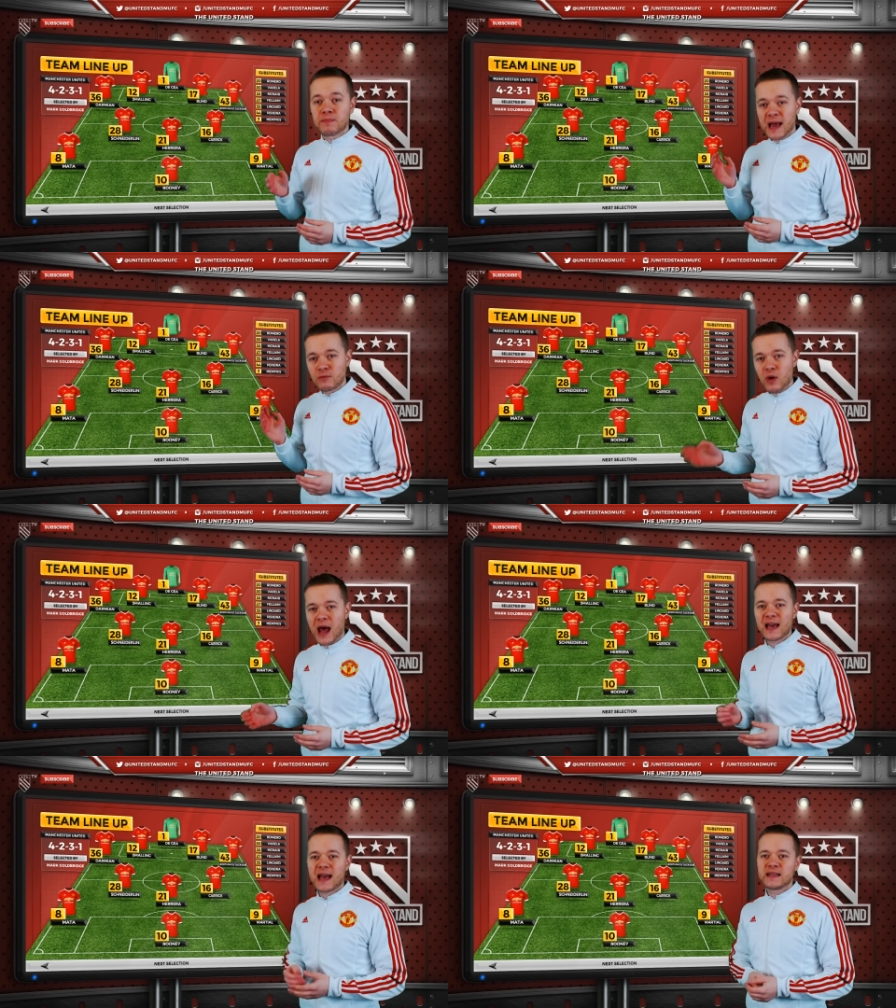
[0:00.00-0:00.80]
He played
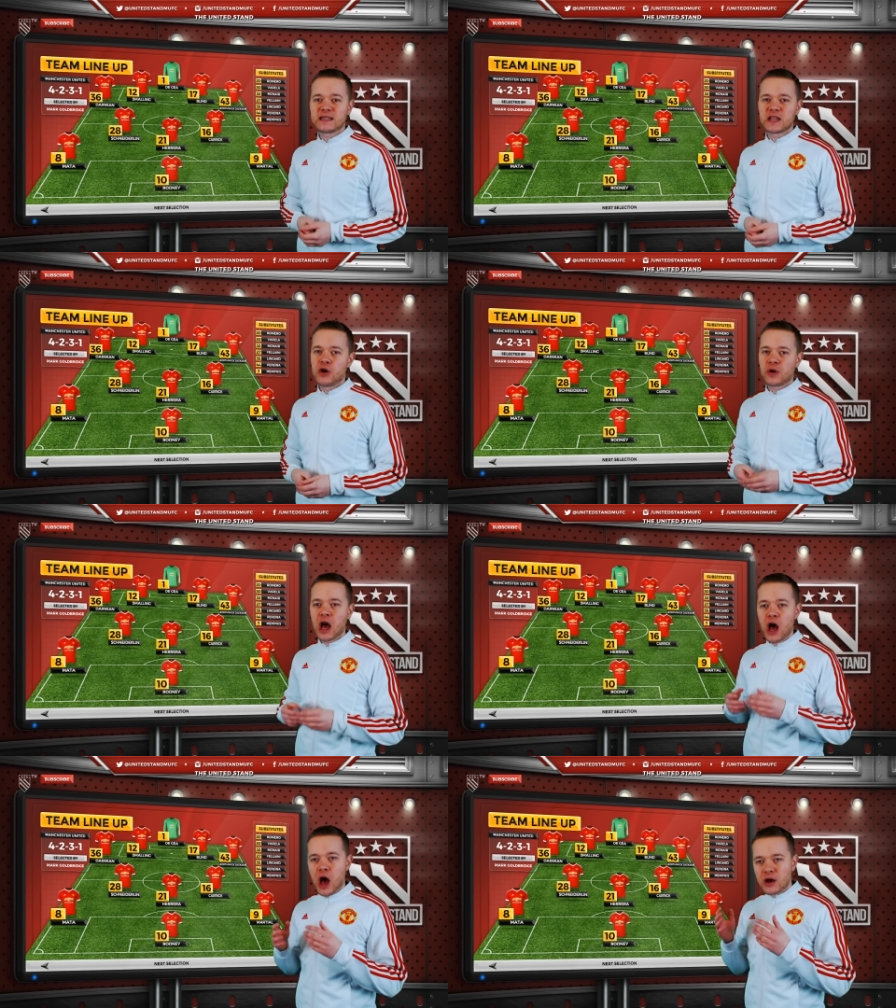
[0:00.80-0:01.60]
well against
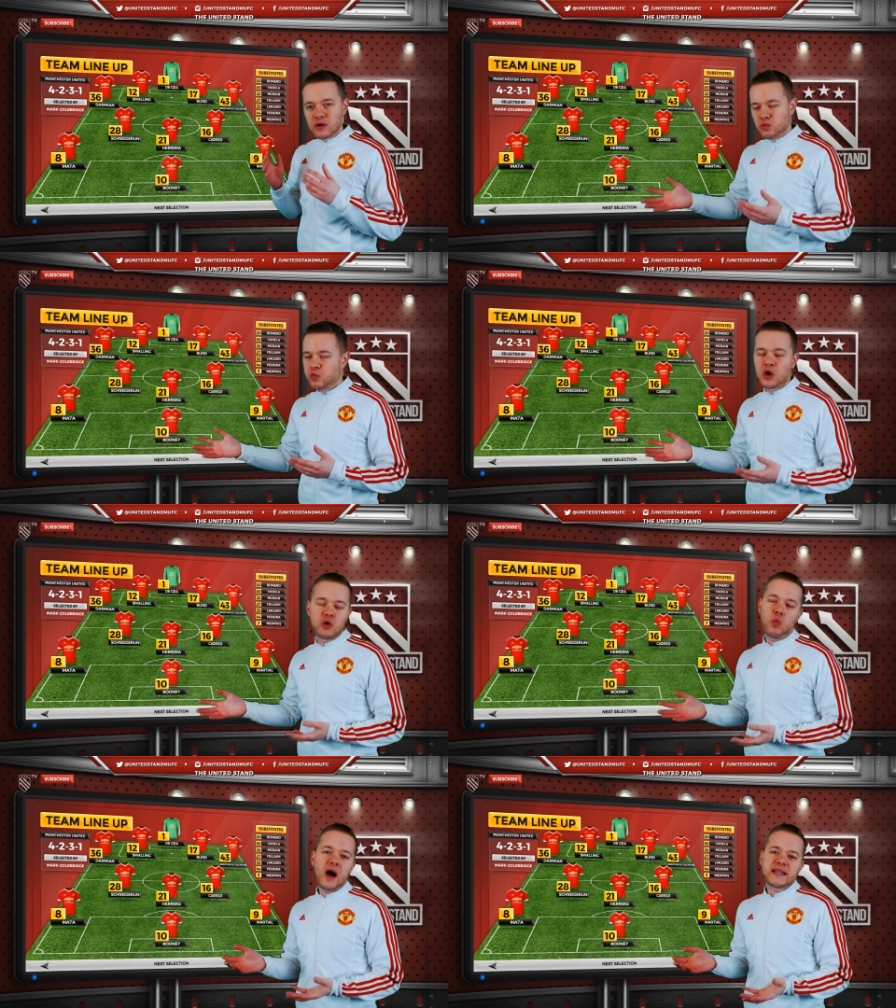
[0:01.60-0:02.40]
Stoke
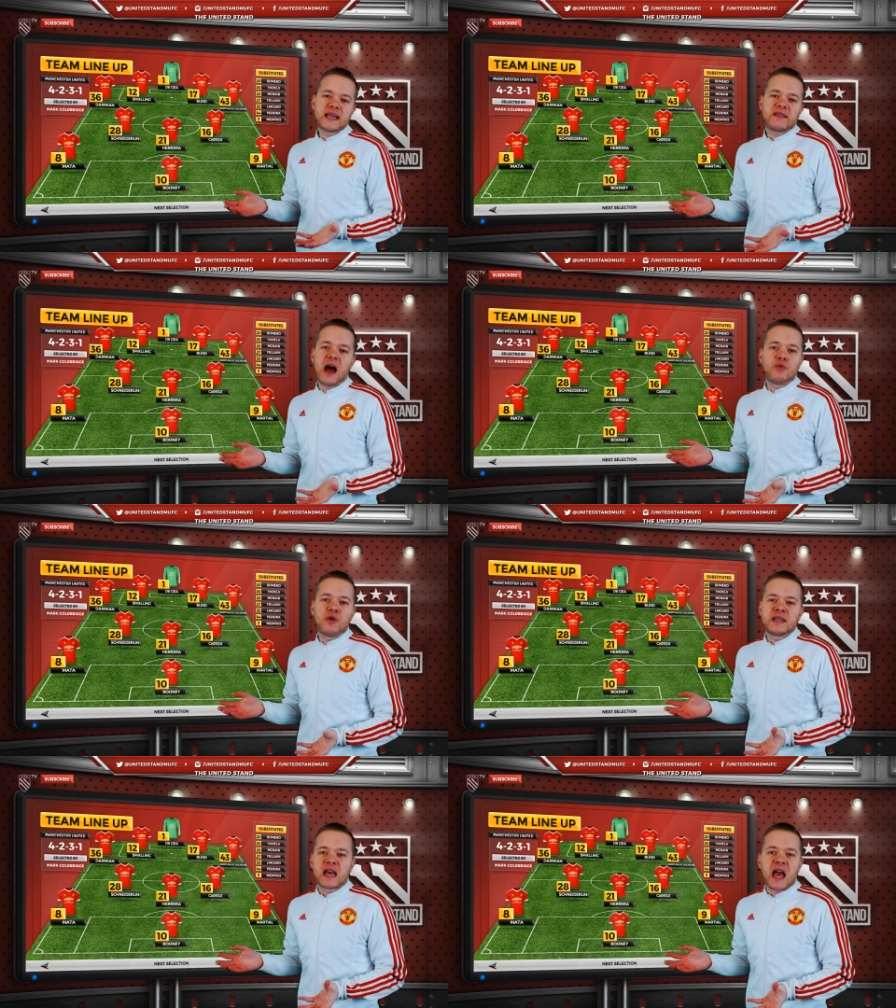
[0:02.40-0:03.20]
why take that
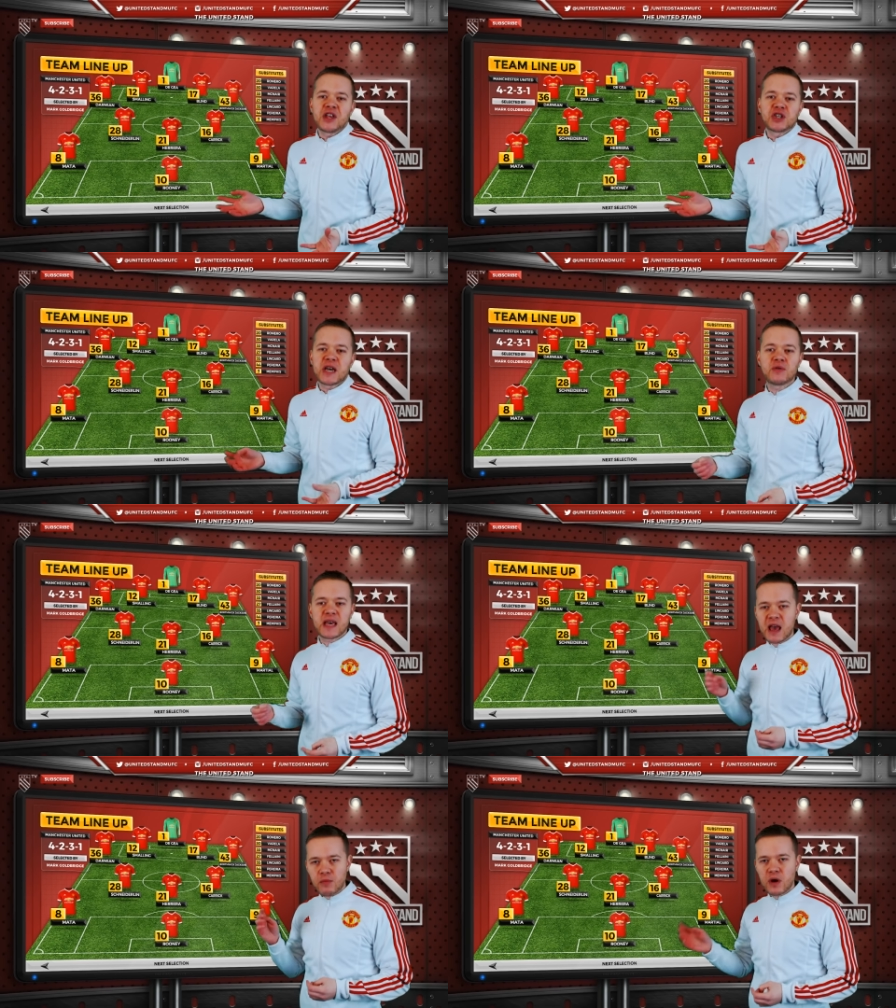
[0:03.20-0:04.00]
risk against
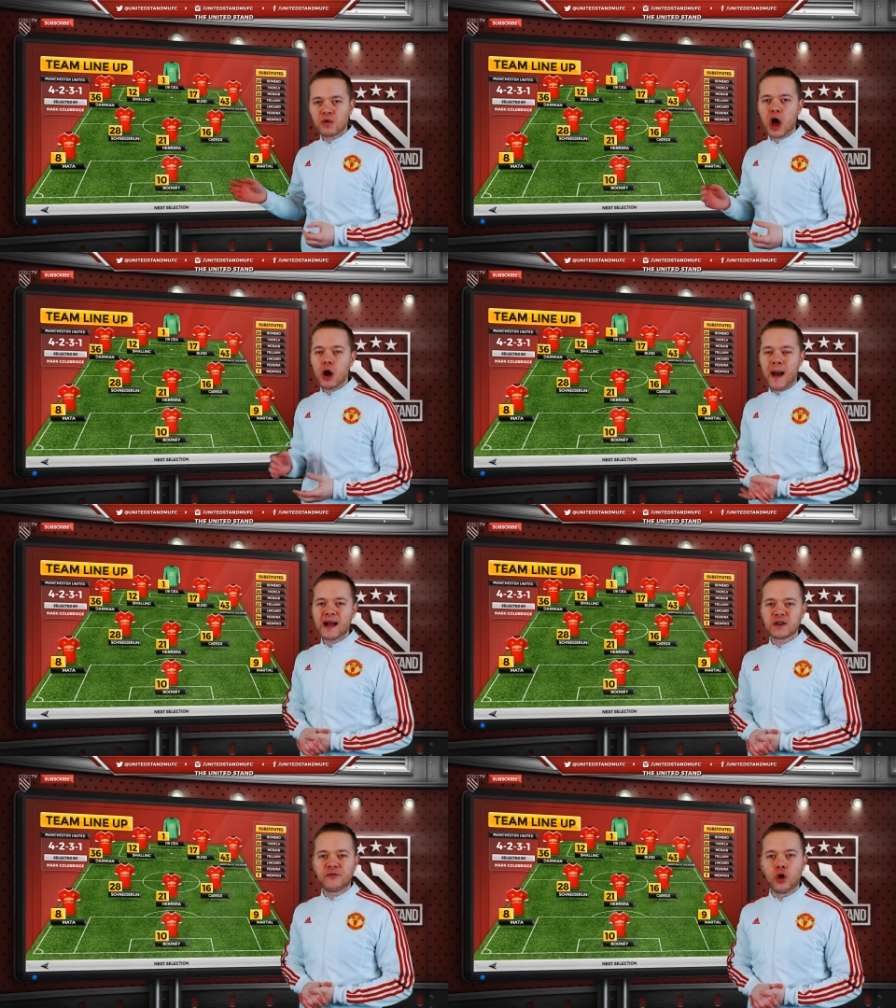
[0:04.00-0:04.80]
Chelsea? He will go
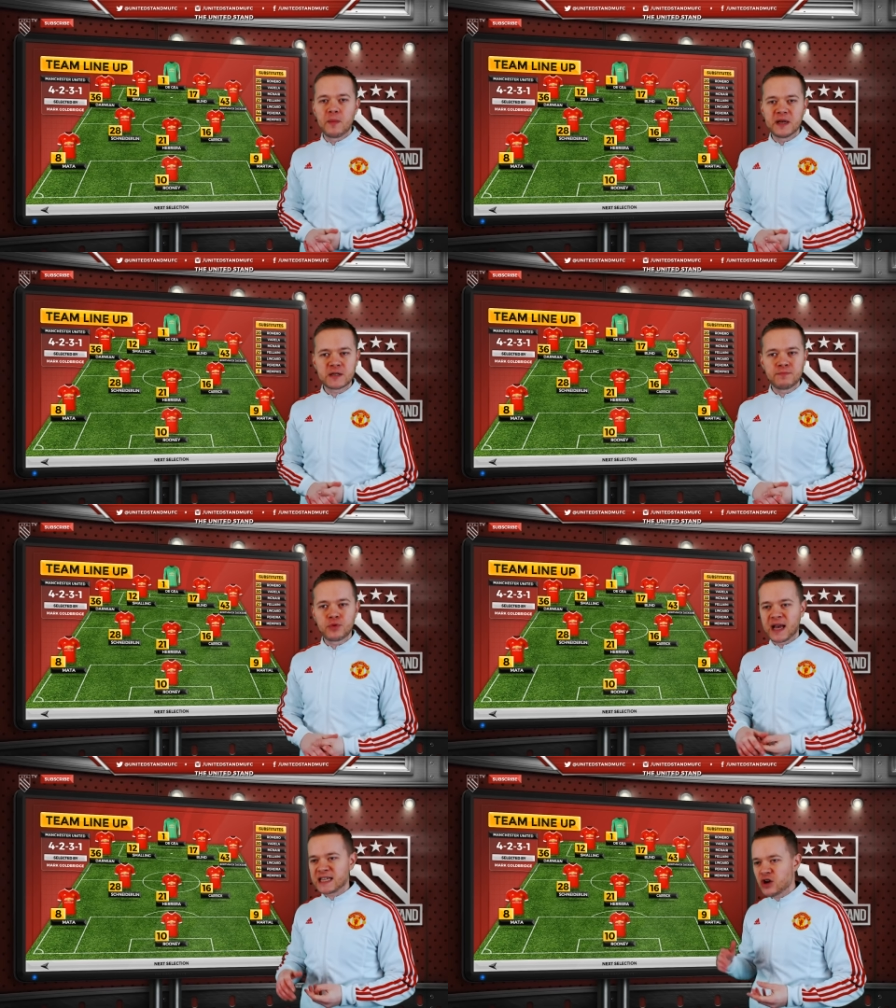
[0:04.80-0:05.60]
back to form at some
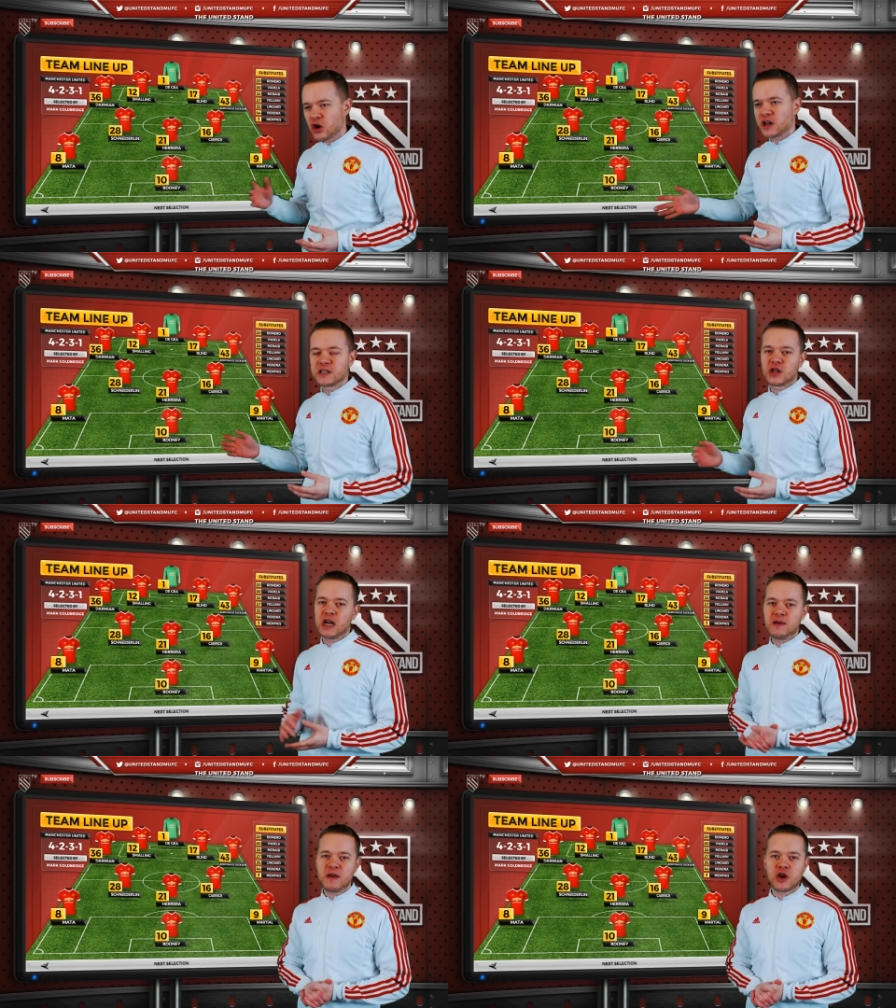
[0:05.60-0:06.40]
point. He's not going to
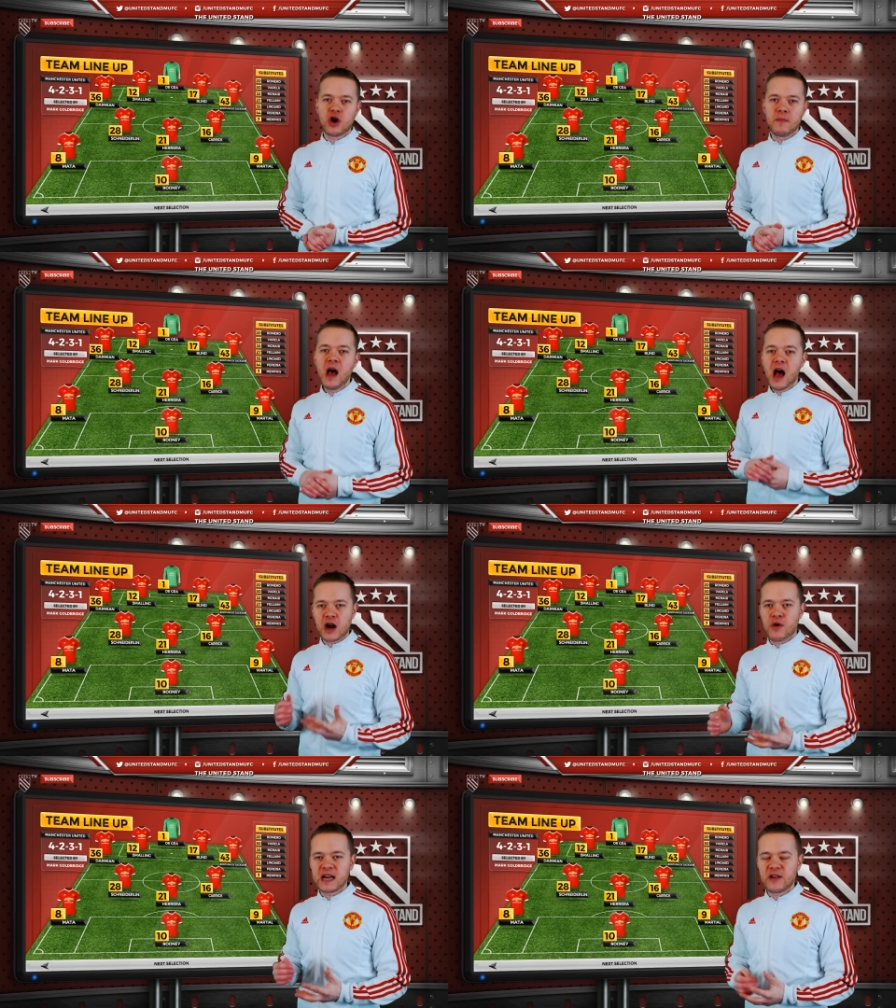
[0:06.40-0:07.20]
suddenly become
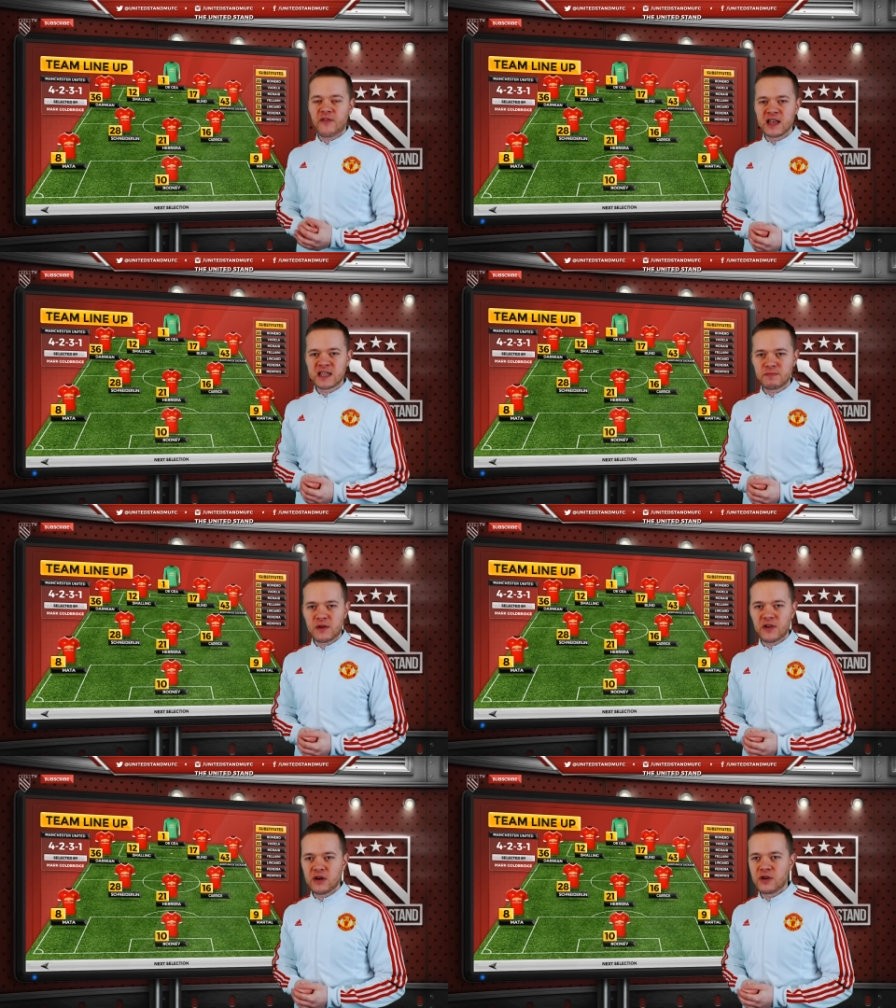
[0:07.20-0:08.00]
a great defensive
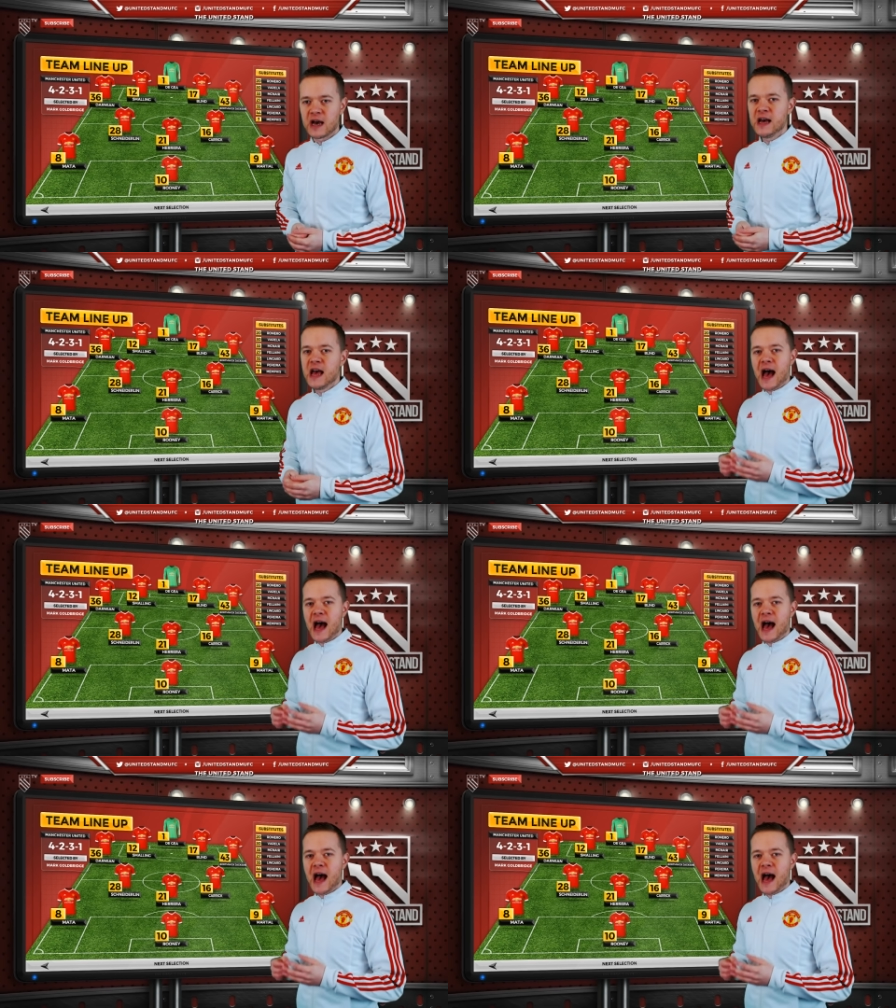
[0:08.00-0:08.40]
midfielder.